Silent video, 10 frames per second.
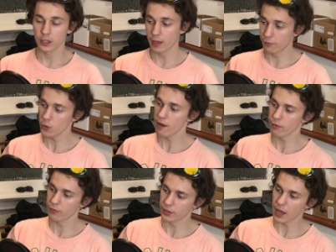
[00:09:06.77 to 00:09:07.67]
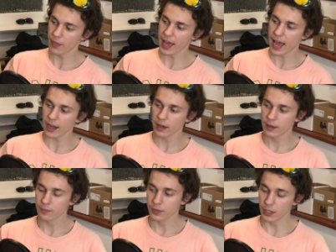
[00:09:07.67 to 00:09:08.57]
If you ever have done that,
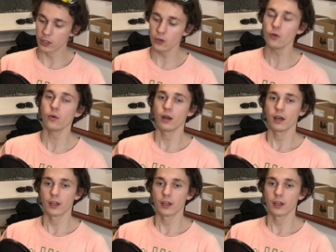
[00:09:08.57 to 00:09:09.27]
then you,